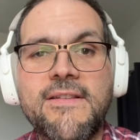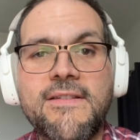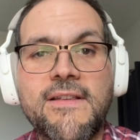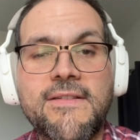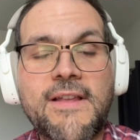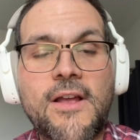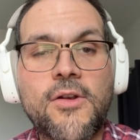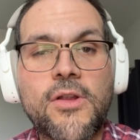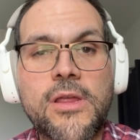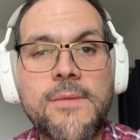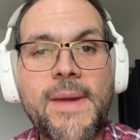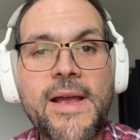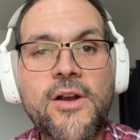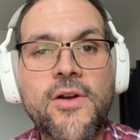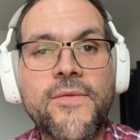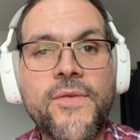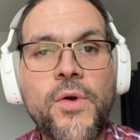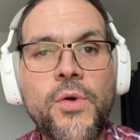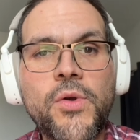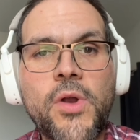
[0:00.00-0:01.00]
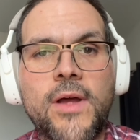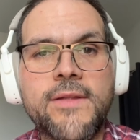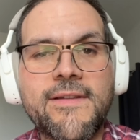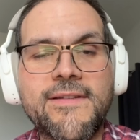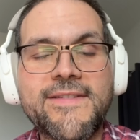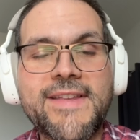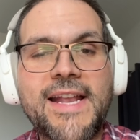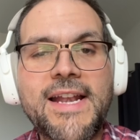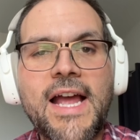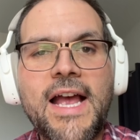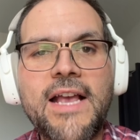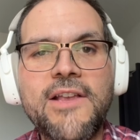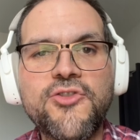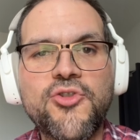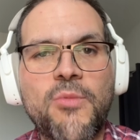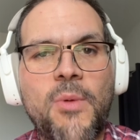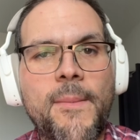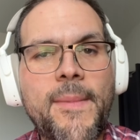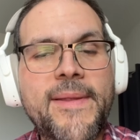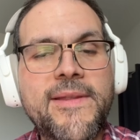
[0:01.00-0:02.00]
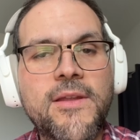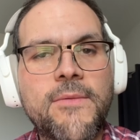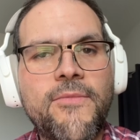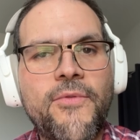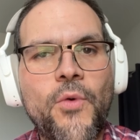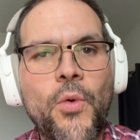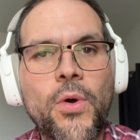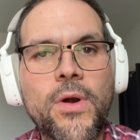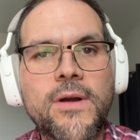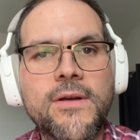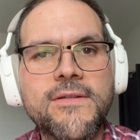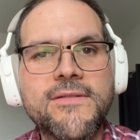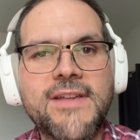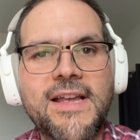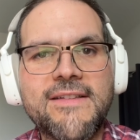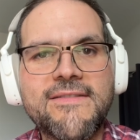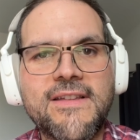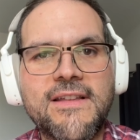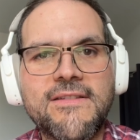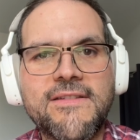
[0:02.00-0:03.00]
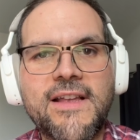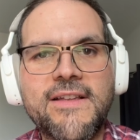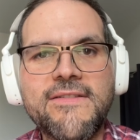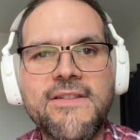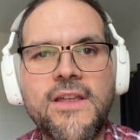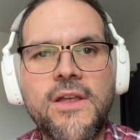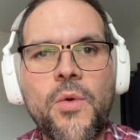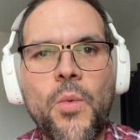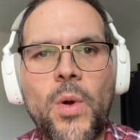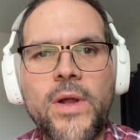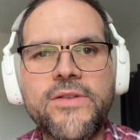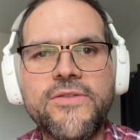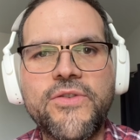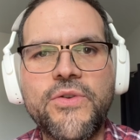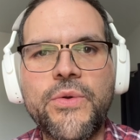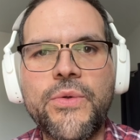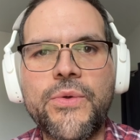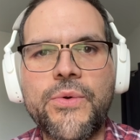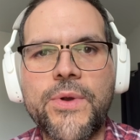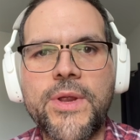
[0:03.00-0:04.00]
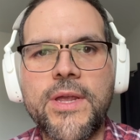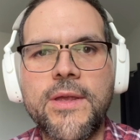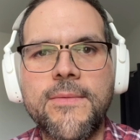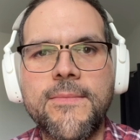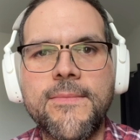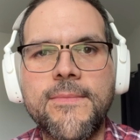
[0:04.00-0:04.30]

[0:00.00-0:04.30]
is the sound of the microphone on the Sennheiser Momentum 4. Testing, testing, 1, 2, 3.